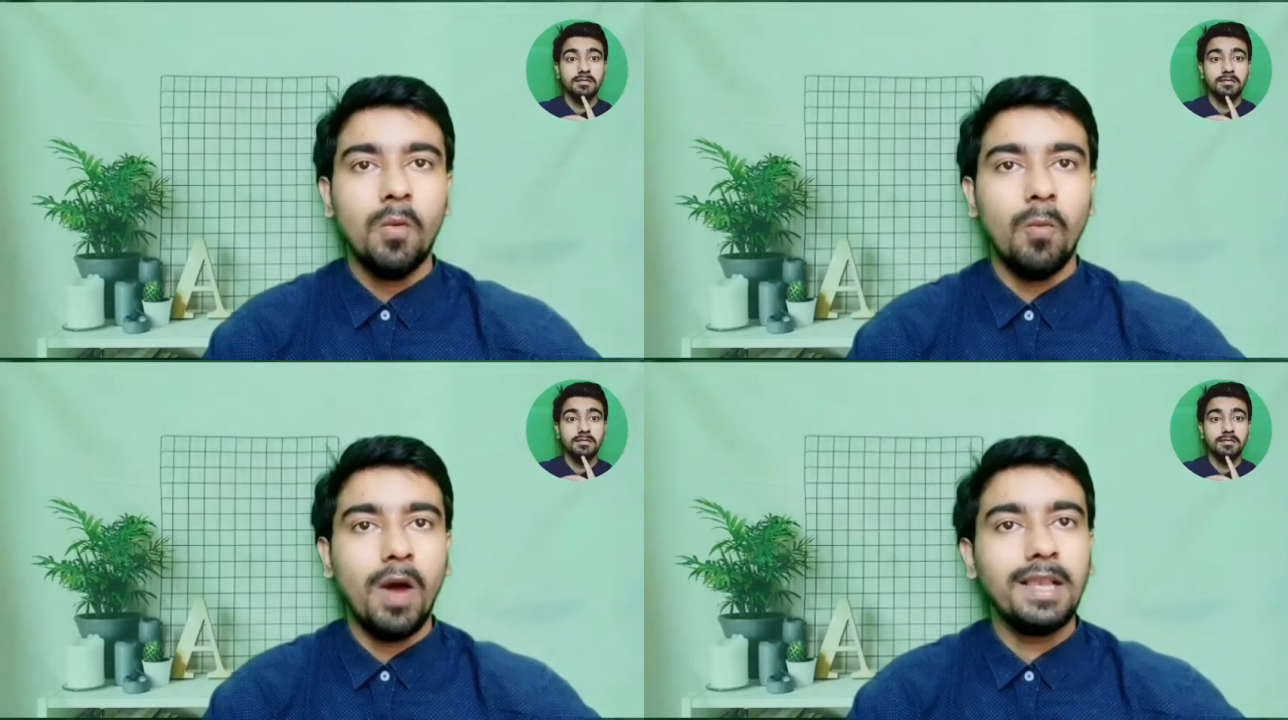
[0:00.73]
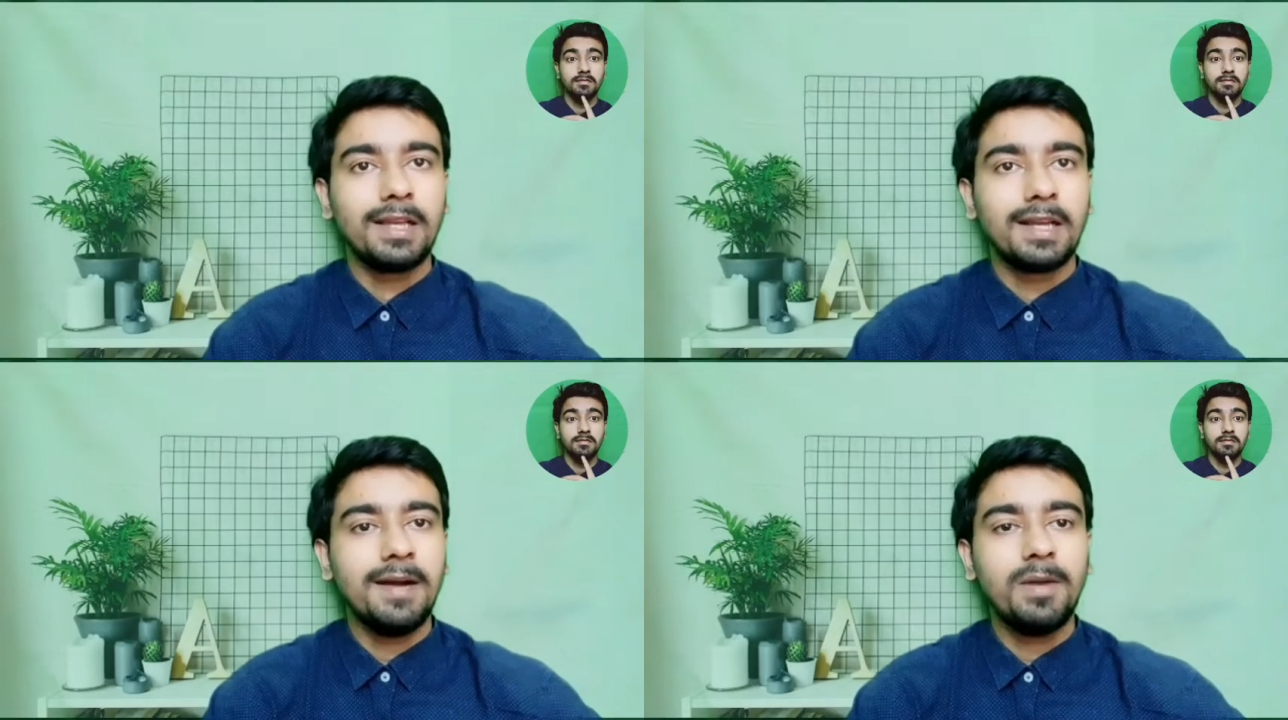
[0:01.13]

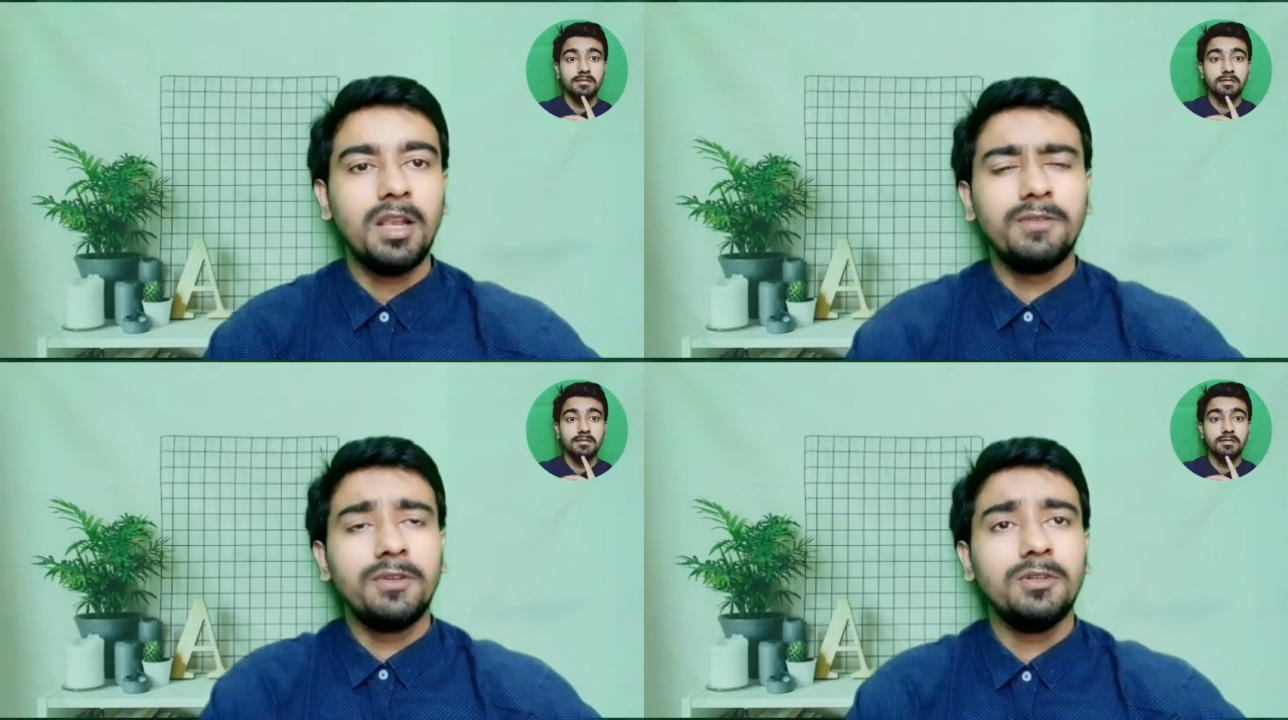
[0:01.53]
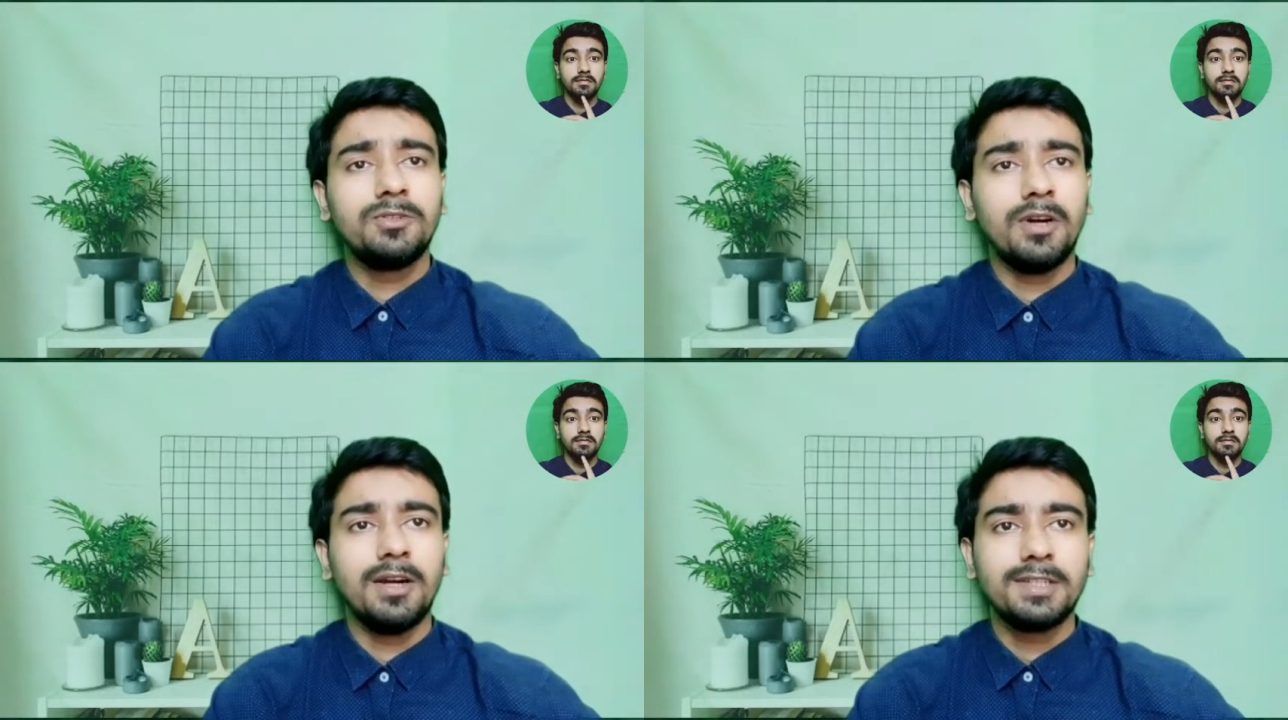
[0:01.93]
Speaker 1: Welcome all of you
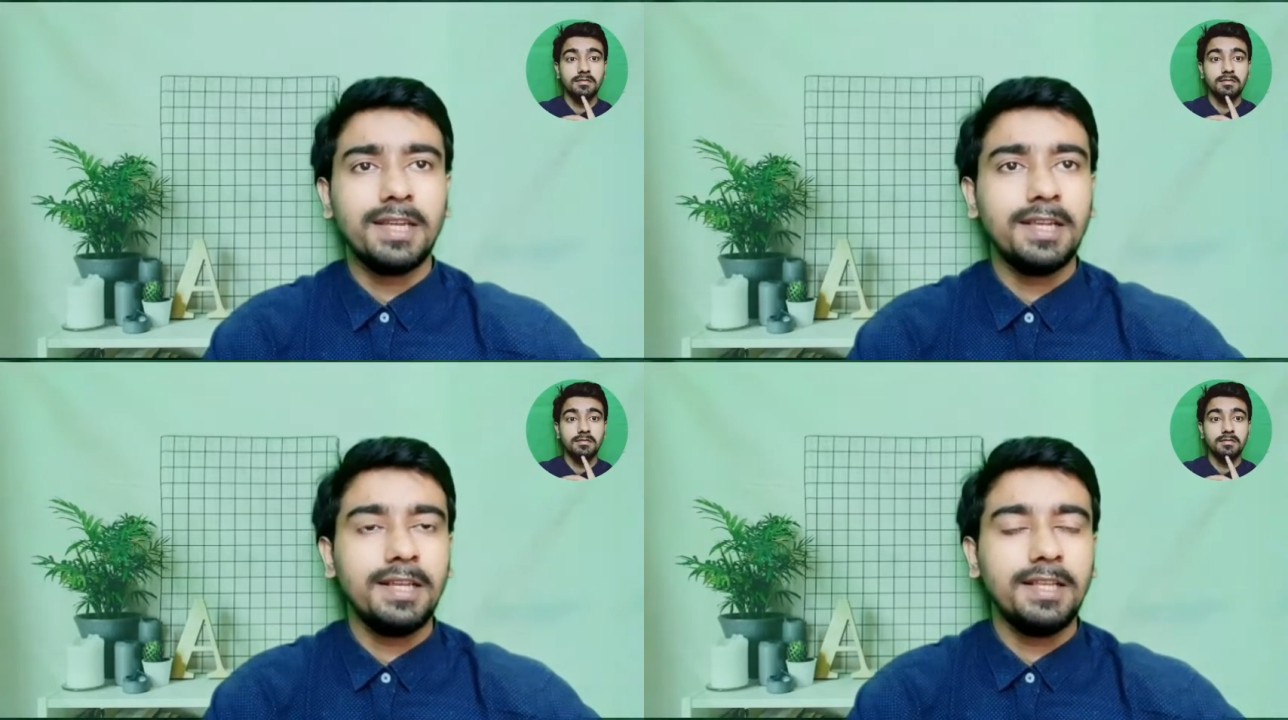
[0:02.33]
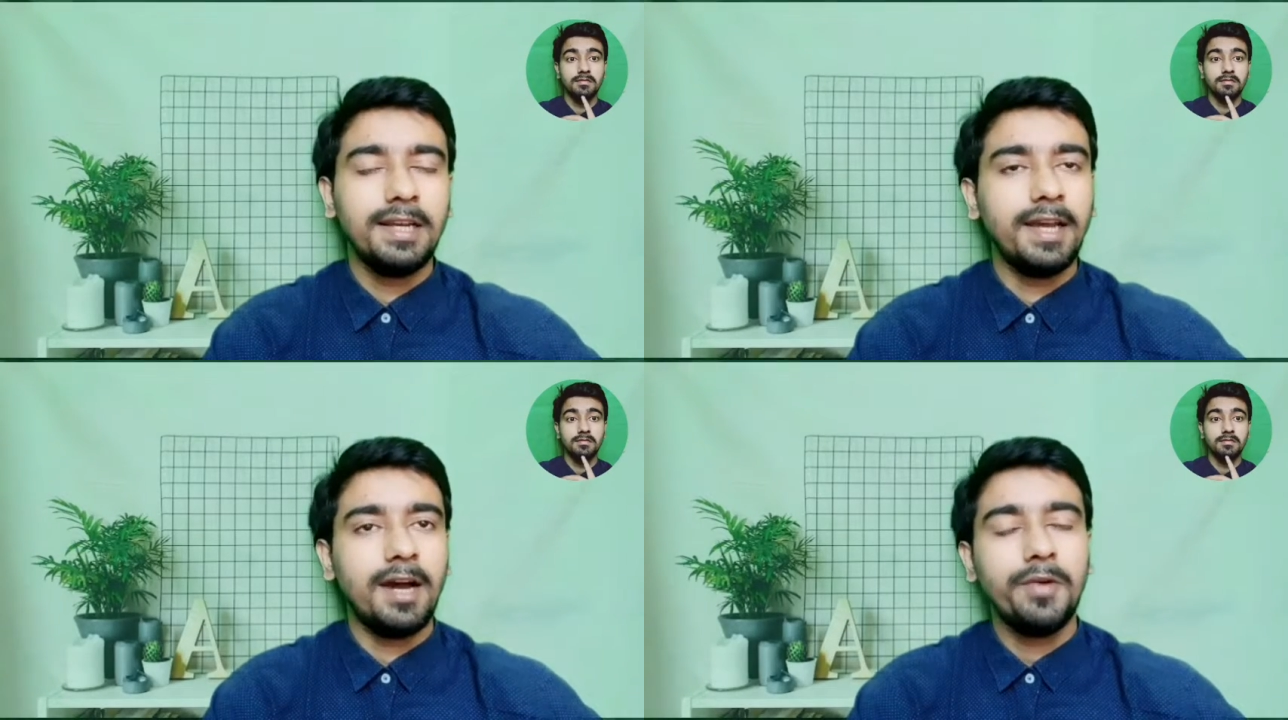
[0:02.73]
to our channel,
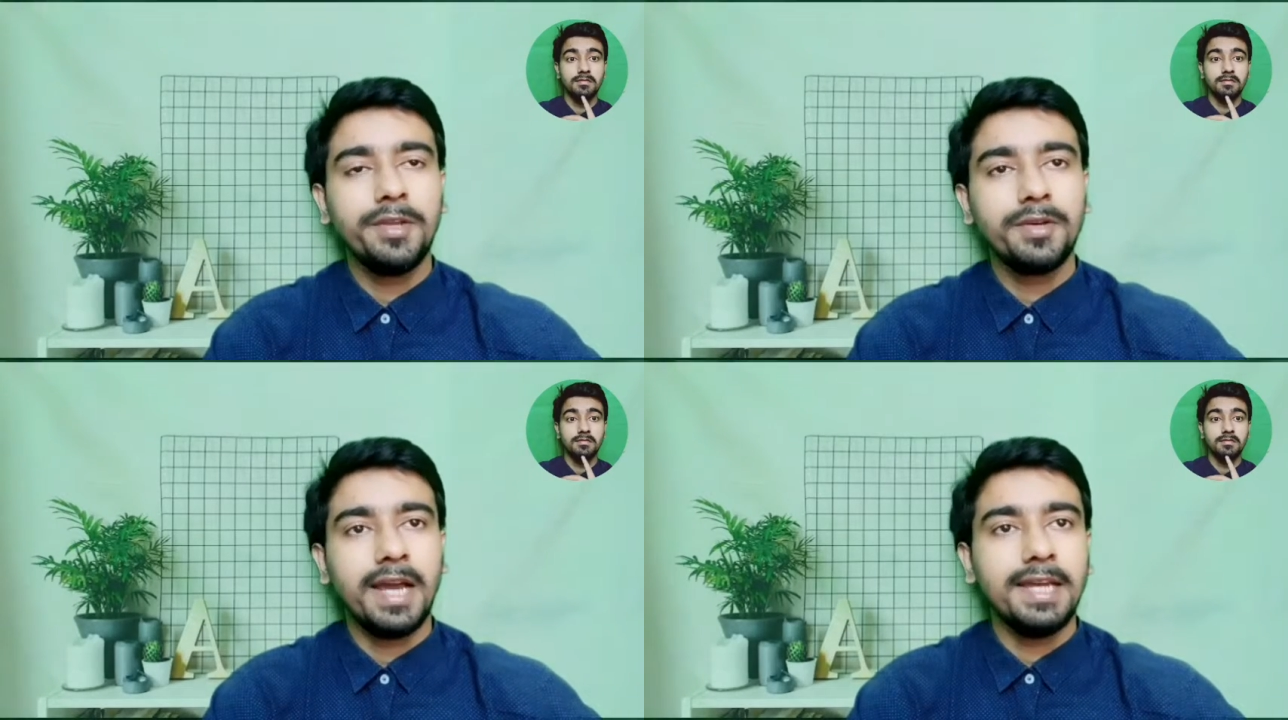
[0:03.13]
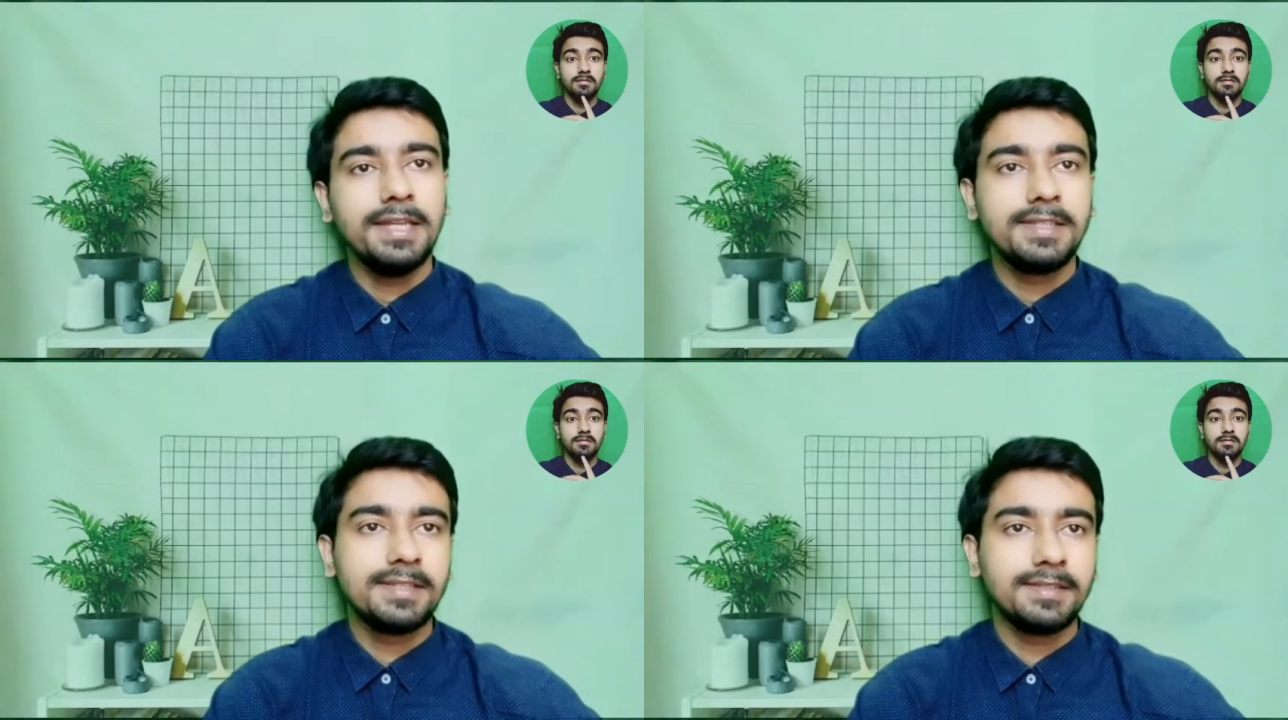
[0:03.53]
and how are you
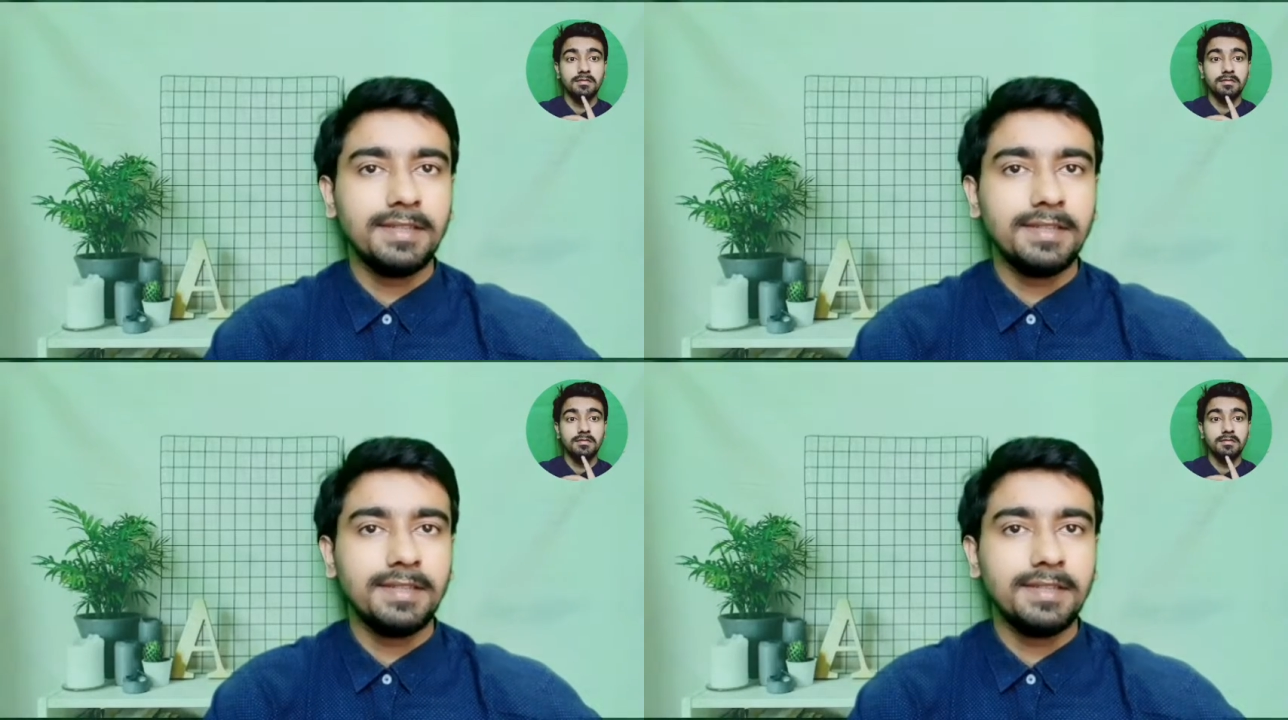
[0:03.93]
guys?